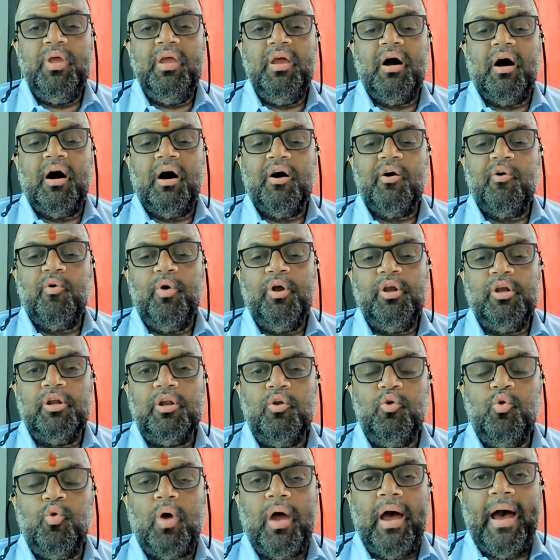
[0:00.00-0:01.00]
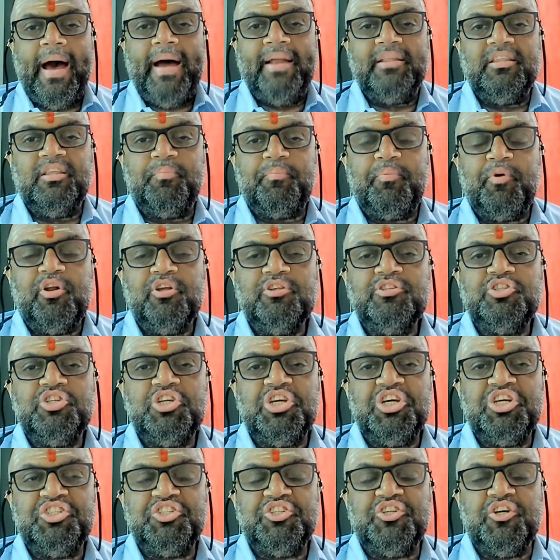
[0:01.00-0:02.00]
we are going to look at the
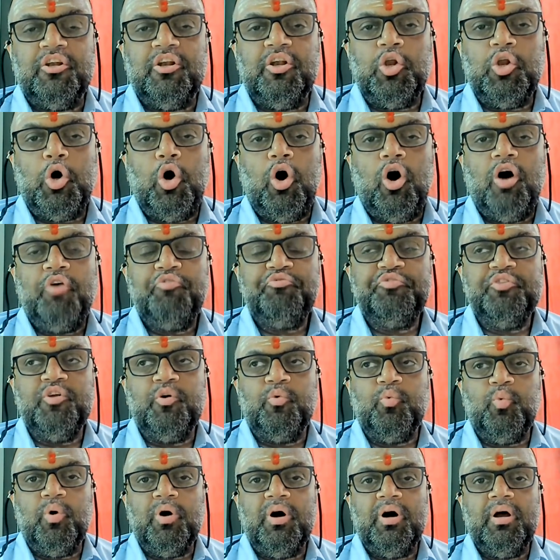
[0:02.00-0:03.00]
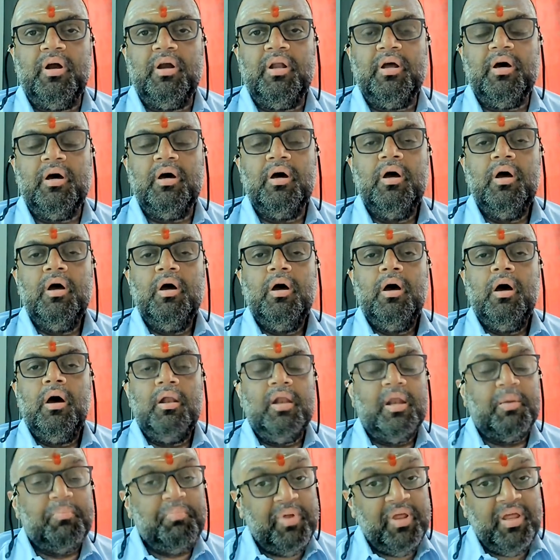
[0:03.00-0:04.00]
pronunciation of the word.
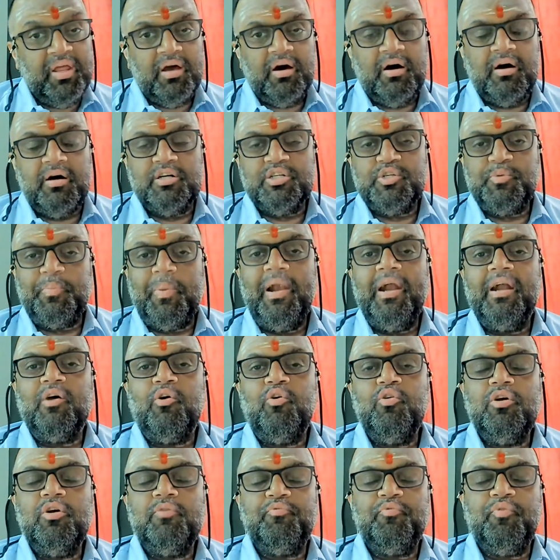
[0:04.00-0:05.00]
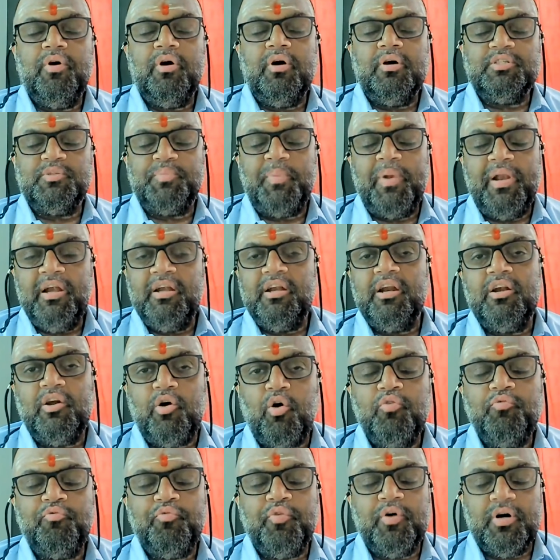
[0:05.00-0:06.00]
Let me spell
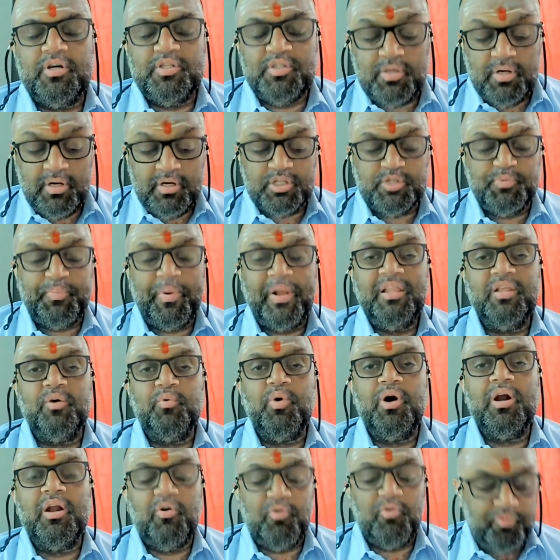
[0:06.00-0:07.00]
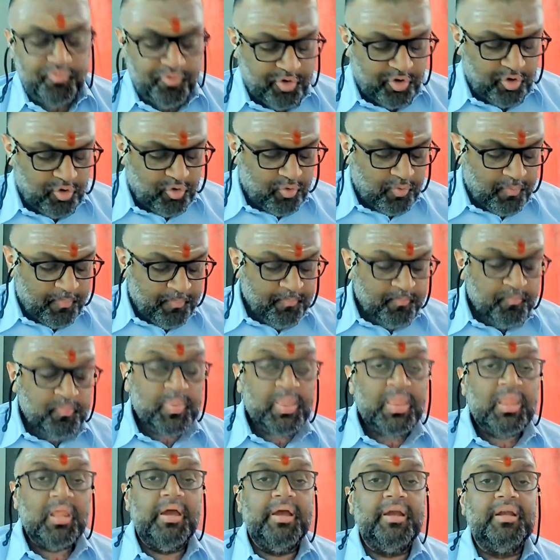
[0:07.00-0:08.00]
the word out for you.
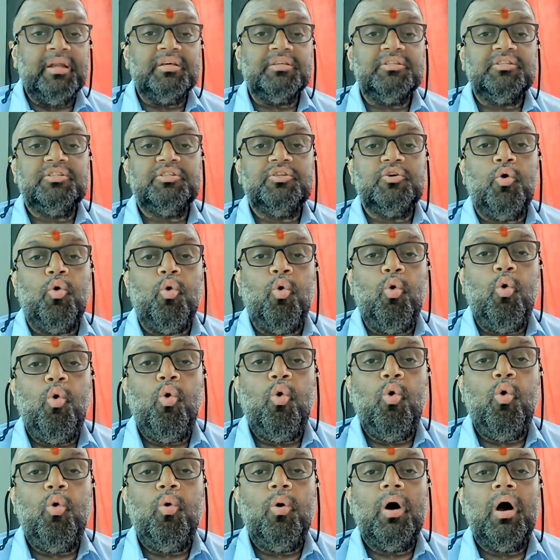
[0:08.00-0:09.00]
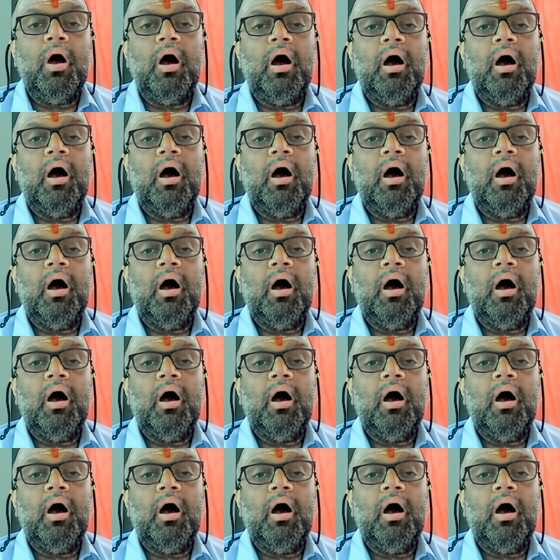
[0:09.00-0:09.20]
It is O-R-I-E-N-T-A-L.